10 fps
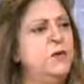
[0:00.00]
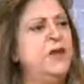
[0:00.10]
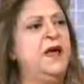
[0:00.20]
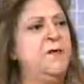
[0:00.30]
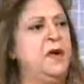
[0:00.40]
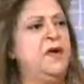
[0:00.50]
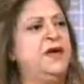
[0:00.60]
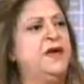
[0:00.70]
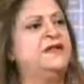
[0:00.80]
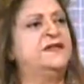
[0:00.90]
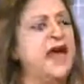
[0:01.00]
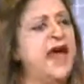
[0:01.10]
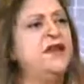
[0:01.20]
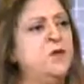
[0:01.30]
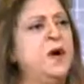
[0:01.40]
deal with the
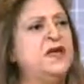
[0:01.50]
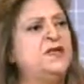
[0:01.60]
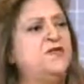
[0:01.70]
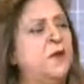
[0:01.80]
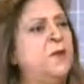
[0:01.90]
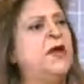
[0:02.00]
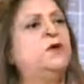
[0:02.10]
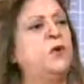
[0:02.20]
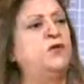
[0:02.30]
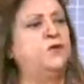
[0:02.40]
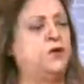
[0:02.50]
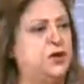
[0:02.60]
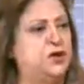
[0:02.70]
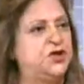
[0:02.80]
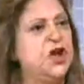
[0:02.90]
Americans and the West from equal
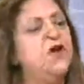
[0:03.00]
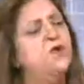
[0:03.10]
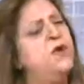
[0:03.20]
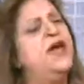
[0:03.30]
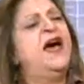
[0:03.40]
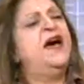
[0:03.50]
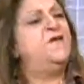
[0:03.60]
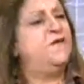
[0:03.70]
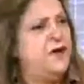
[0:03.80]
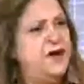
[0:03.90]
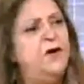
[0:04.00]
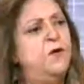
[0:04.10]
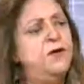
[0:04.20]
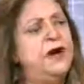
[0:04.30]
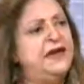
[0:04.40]
footage. We have
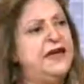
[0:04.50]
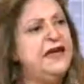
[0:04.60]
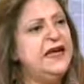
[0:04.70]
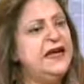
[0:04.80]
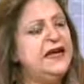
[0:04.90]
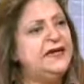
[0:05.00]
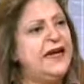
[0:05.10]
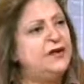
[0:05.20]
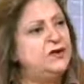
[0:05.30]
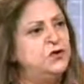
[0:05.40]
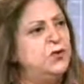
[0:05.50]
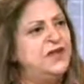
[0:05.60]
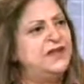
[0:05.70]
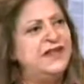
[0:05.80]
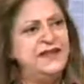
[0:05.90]
already dealt
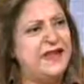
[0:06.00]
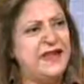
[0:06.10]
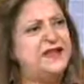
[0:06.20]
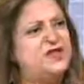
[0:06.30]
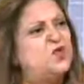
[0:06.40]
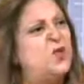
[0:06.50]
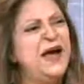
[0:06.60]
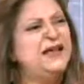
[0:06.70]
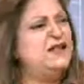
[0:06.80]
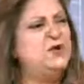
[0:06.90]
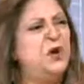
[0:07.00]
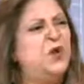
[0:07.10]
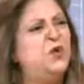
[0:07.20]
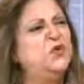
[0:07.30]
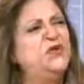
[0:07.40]
with the East. Why did
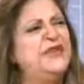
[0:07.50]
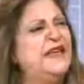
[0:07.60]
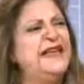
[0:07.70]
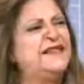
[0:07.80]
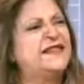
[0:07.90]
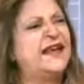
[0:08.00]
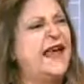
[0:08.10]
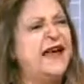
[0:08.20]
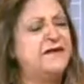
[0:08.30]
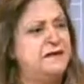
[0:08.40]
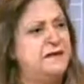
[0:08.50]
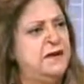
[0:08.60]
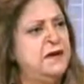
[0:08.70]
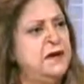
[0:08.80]
we go to the East again?